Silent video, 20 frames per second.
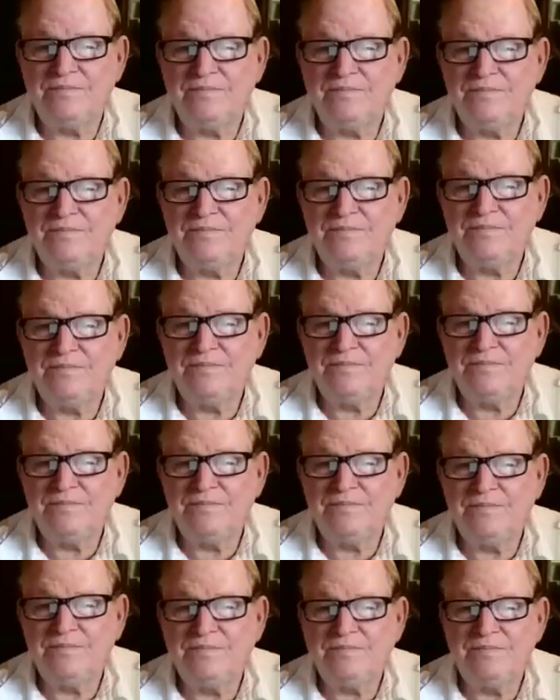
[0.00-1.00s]

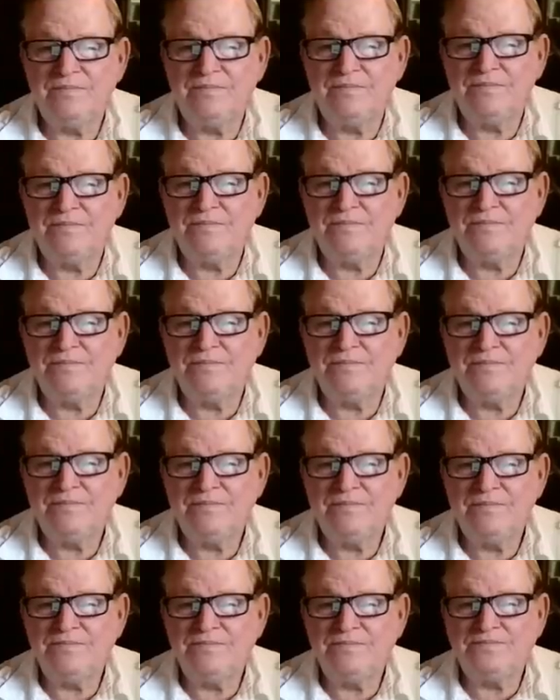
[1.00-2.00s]

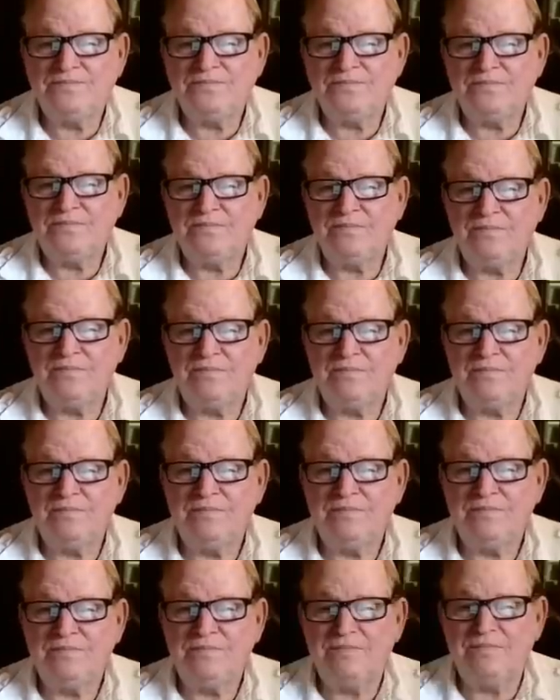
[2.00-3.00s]

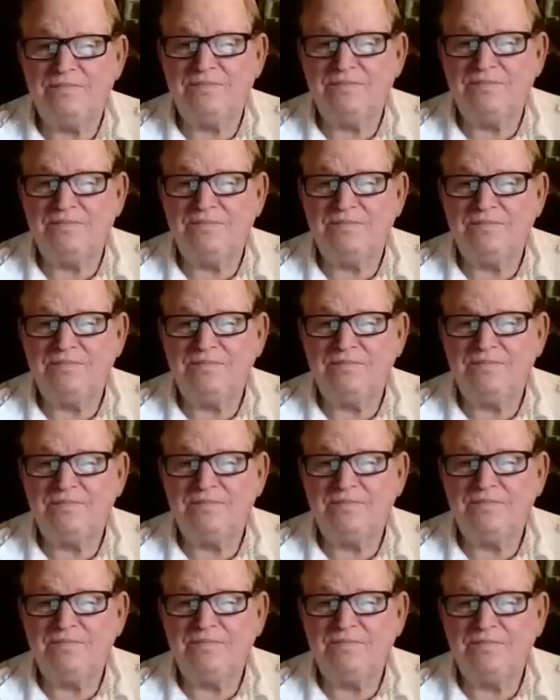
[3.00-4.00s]

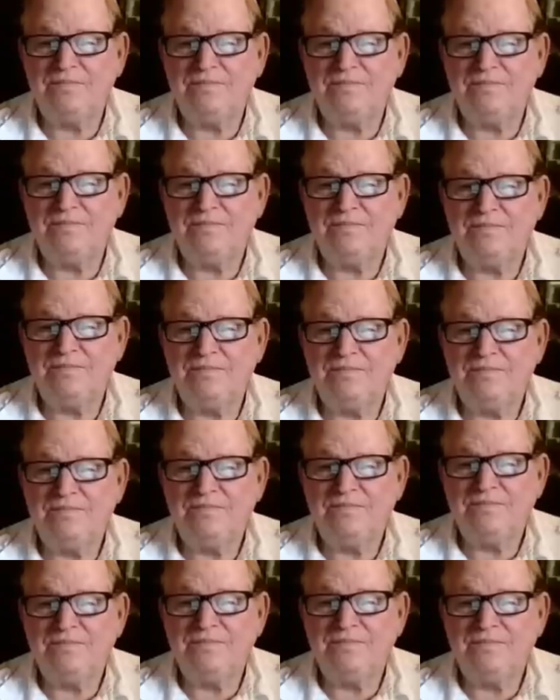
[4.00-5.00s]

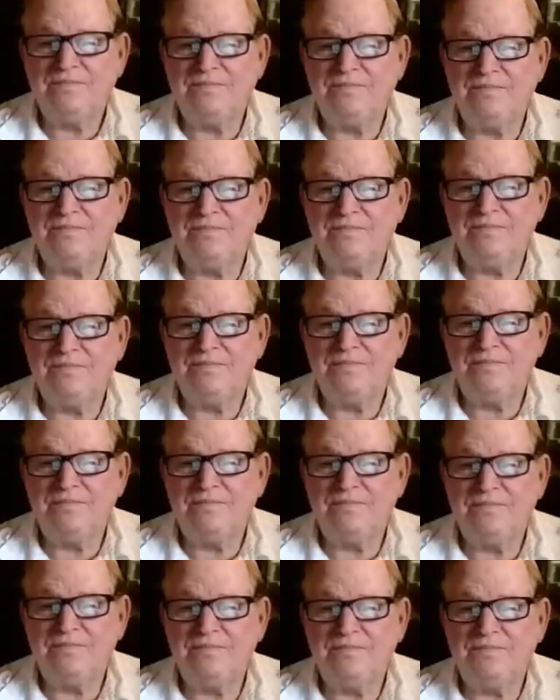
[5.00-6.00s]

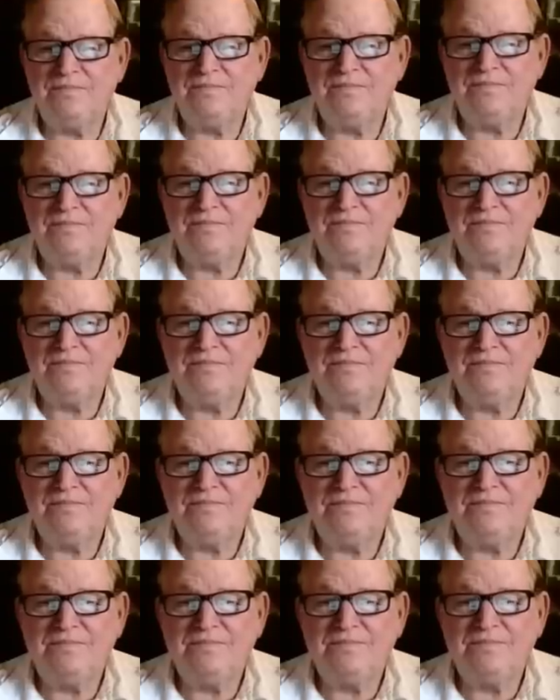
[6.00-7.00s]

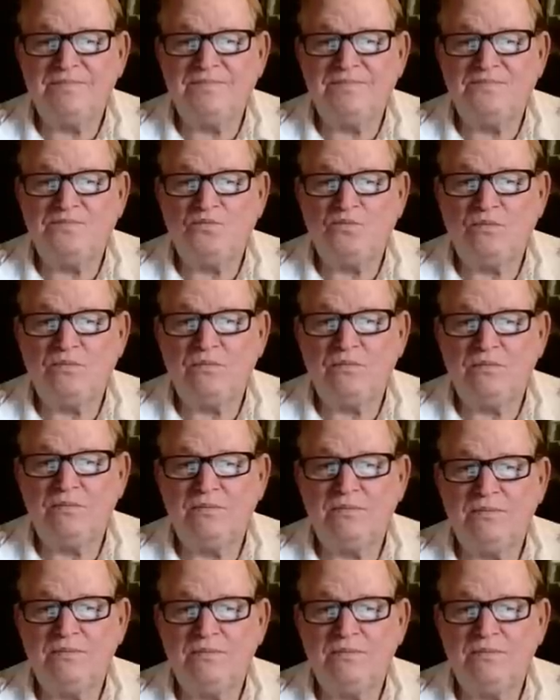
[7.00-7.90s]
This person isn't speaking.